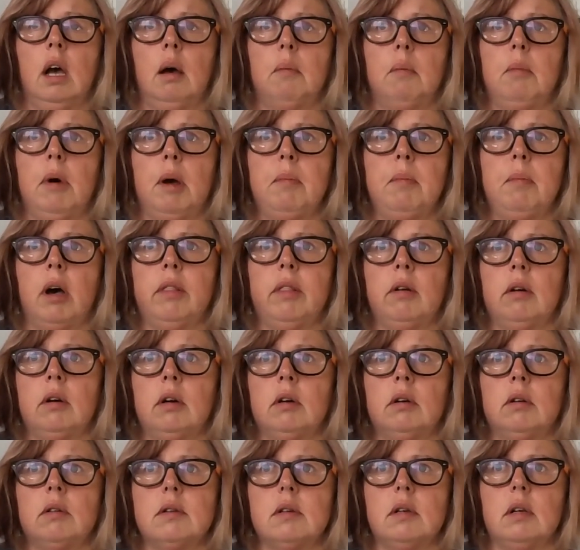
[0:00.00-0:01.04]
My
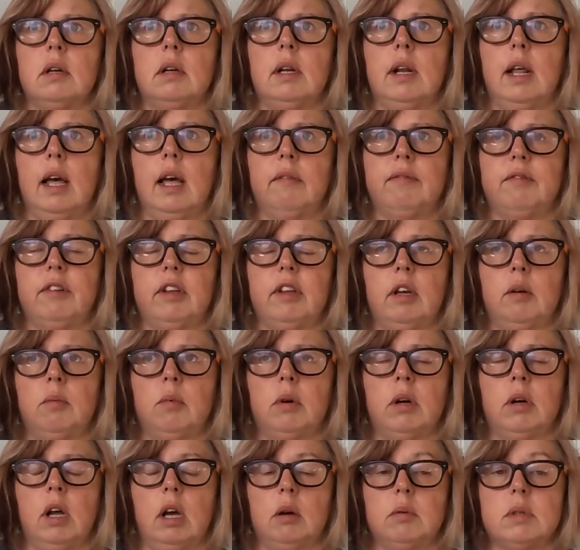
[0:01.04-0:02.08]
mother left him
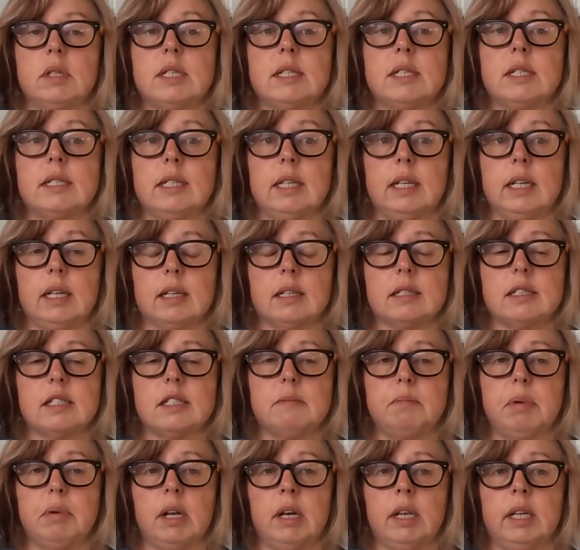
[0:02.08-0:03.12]
when I was
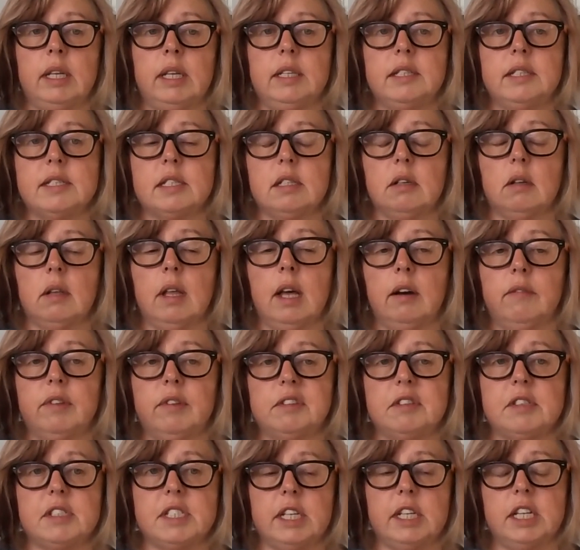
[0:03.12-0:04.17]
6, but he still had
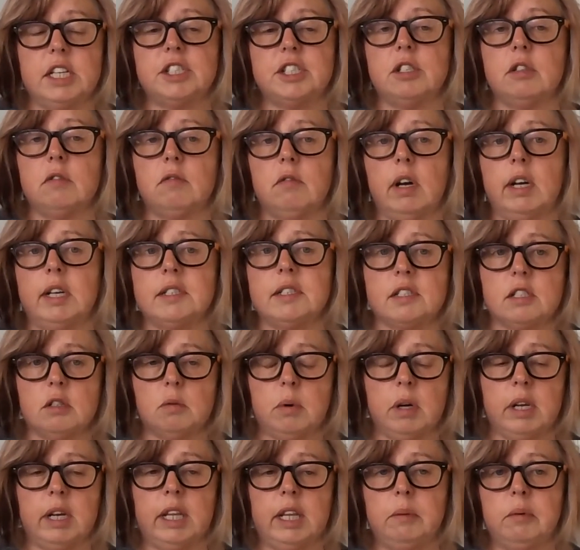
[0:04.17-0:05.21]
visitation rights. So
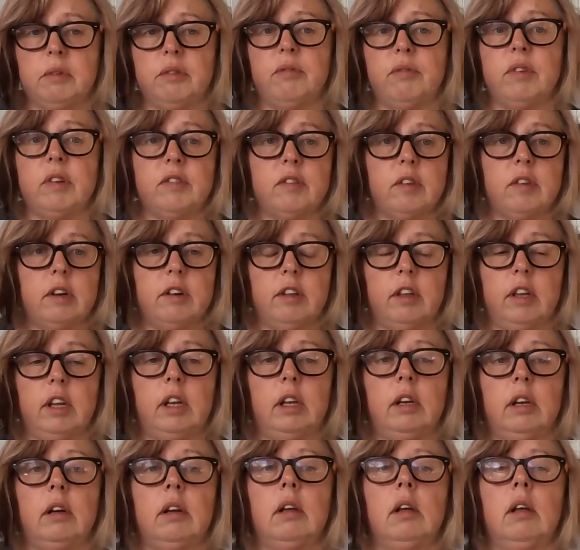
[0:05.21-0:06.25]
when he was
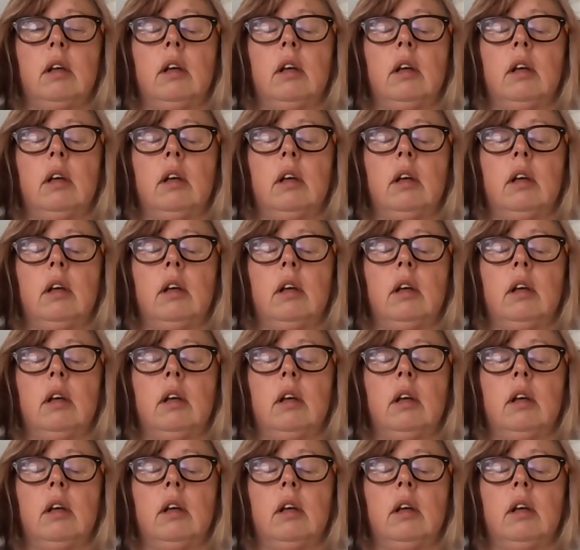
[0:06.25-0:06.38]
visiting,